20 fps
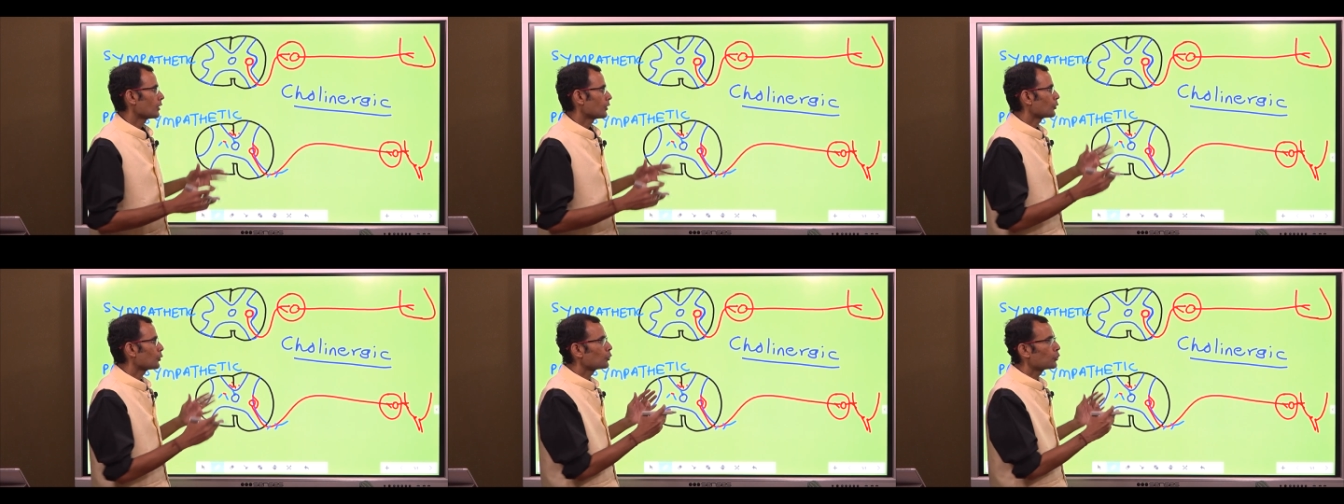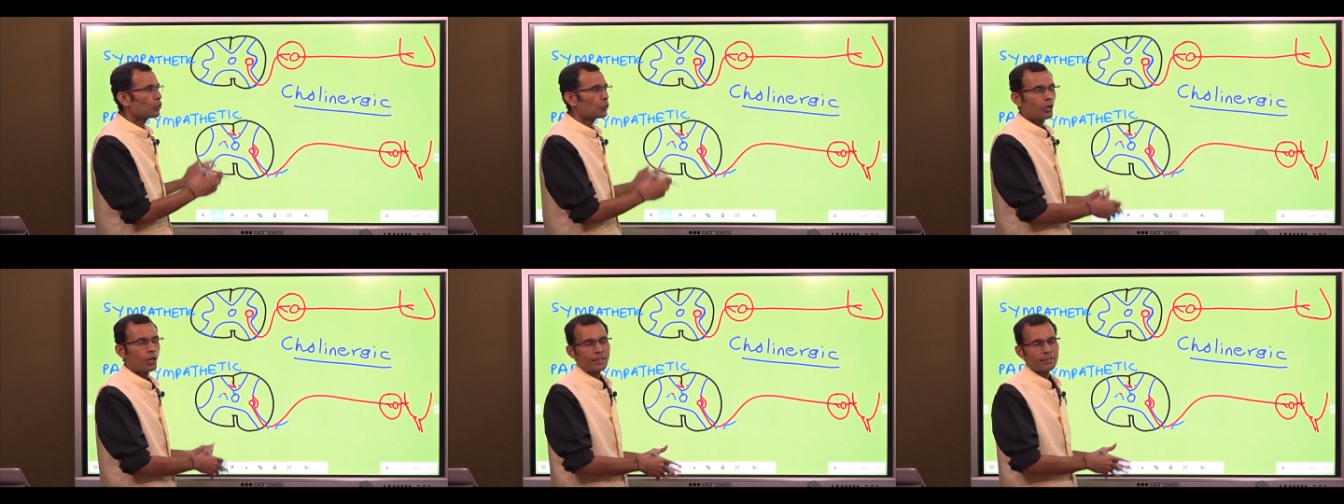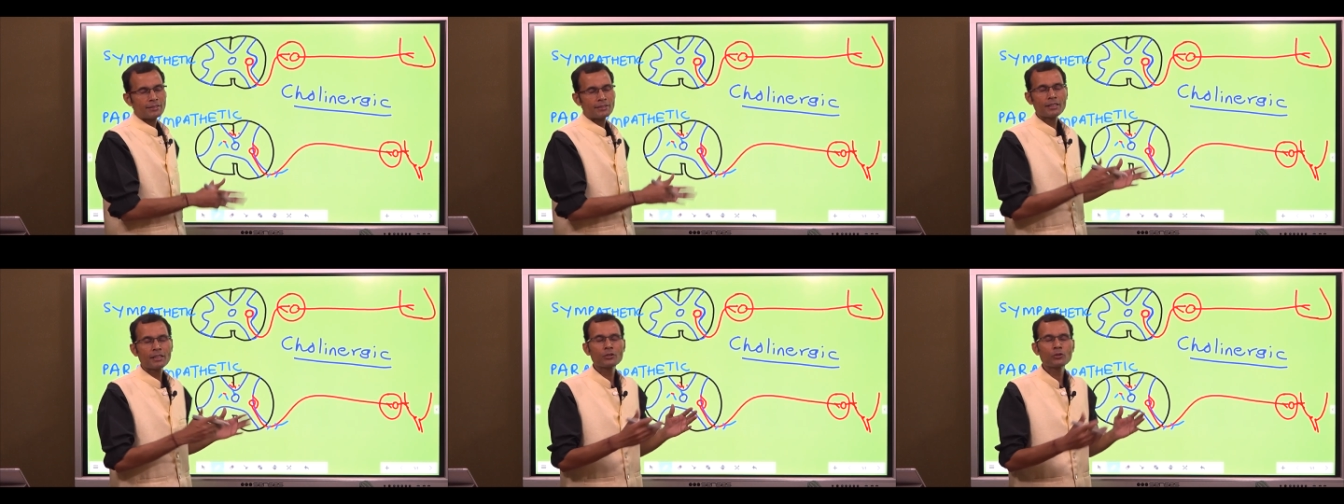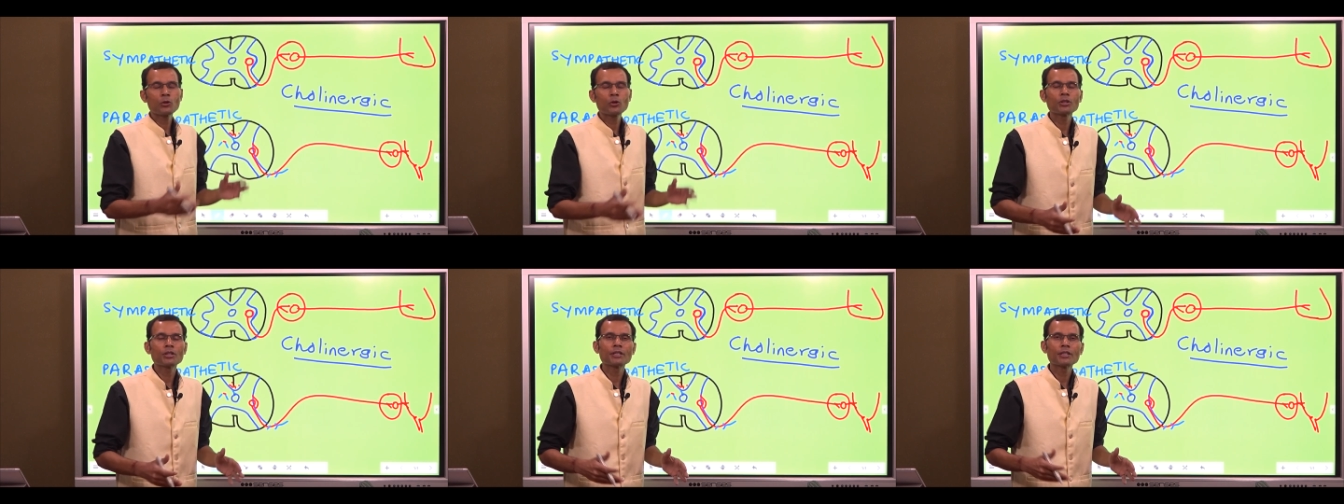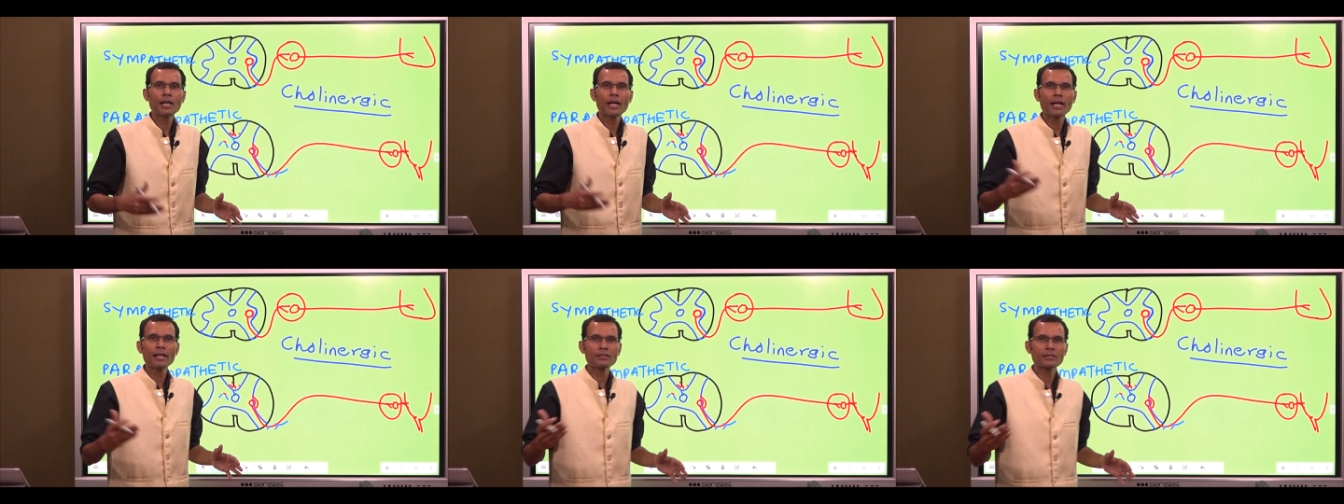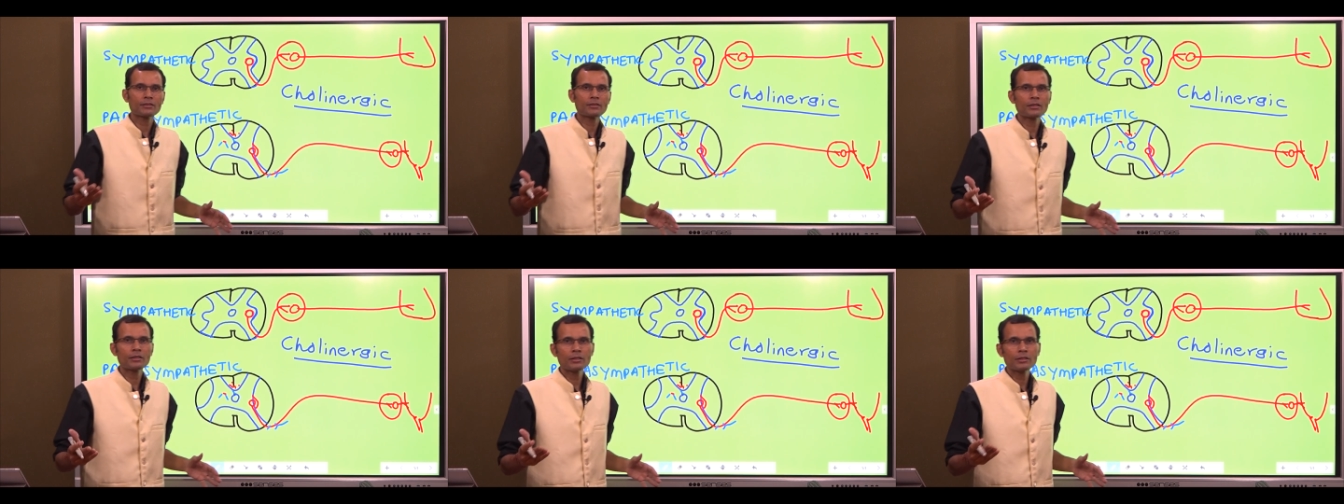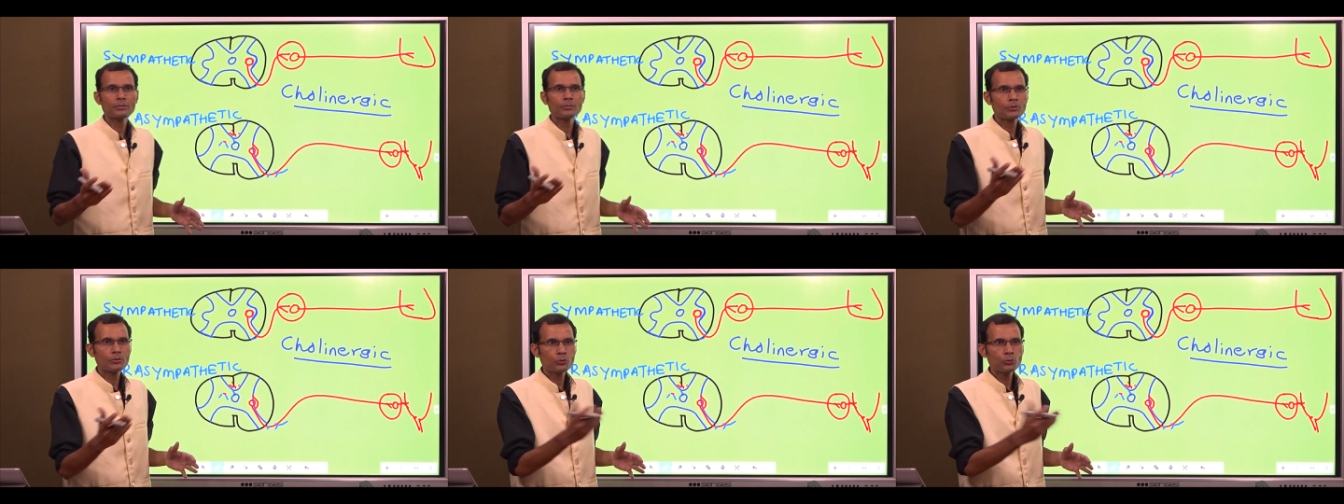You know acetylcholine has uh,